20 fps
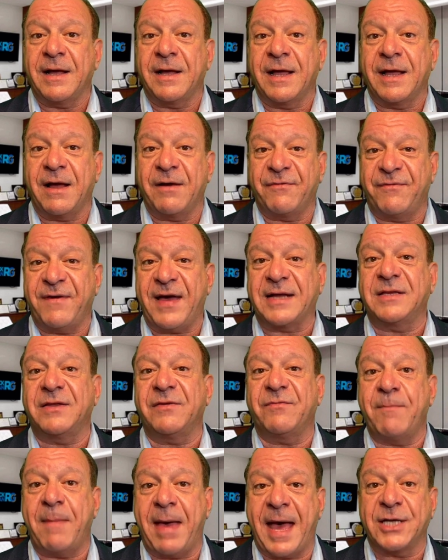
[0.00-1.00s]

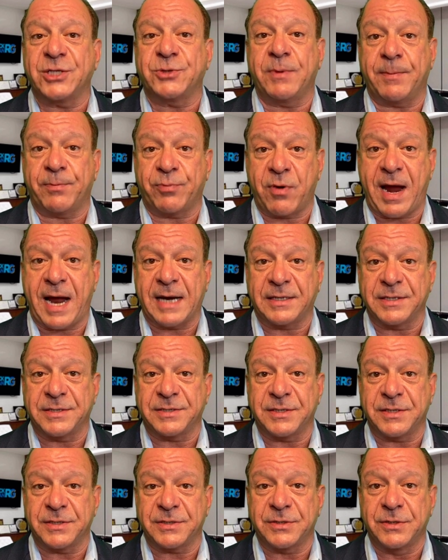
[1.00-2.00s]
Effective management
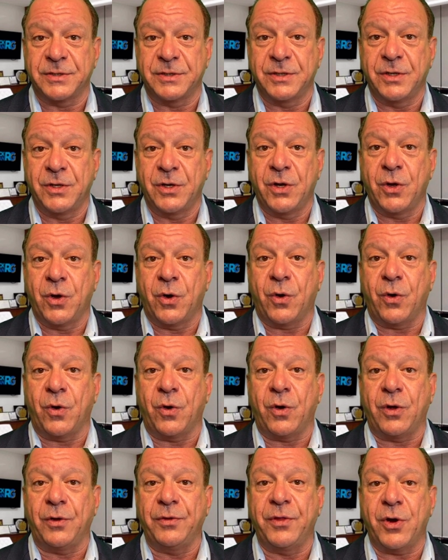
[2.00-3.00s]
practices.
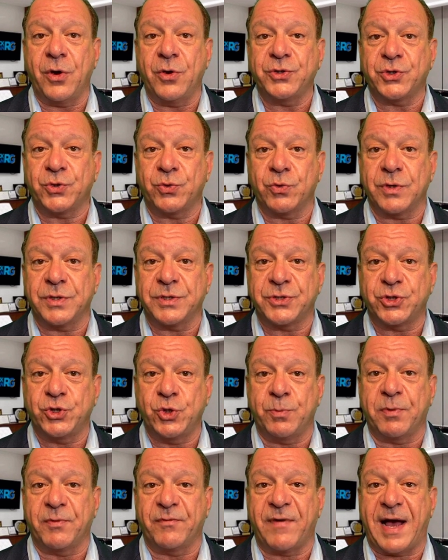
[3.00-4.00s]
All those who are in
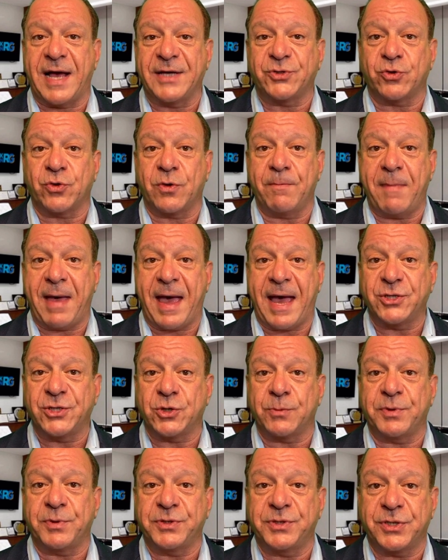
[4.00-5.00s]
supervisor or manager
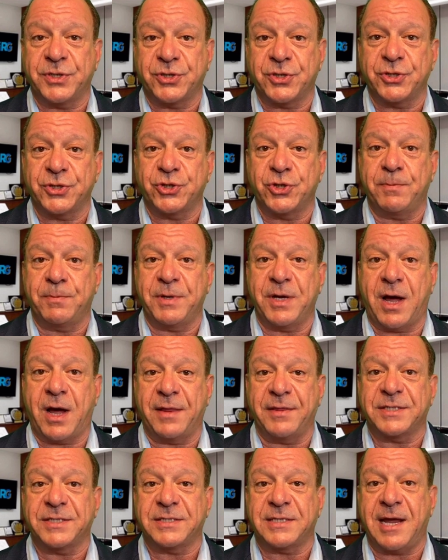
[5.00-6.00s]
positions should be on
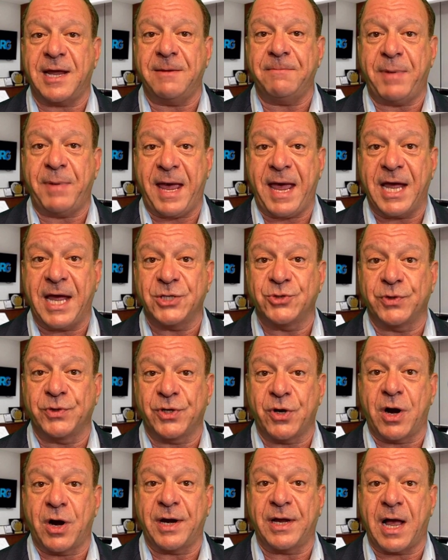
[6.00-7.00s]
the same page
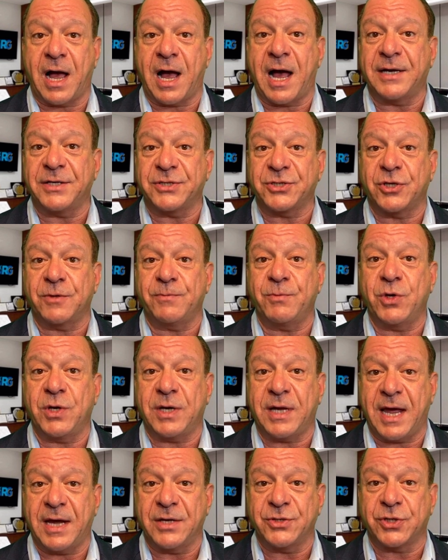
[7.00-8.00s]
regarding honest
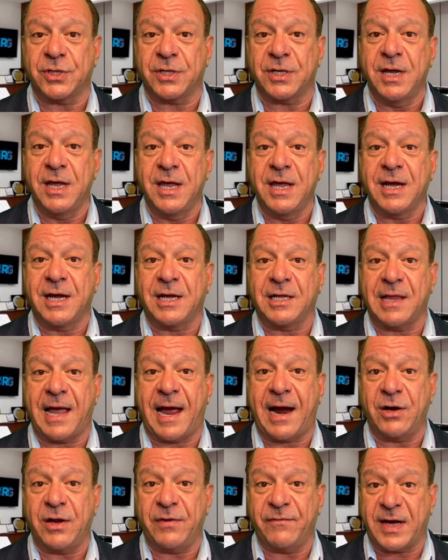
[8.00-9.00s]
communication,
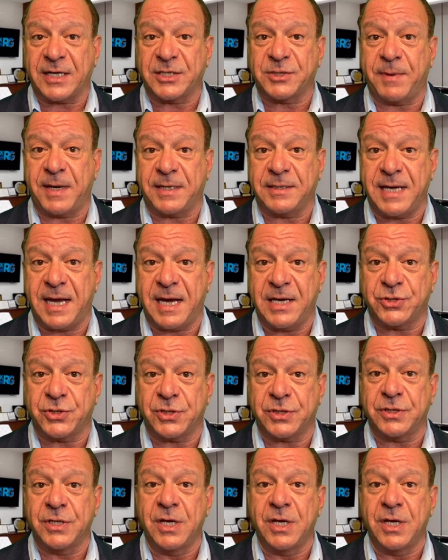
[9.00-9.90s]
clarity of expectation,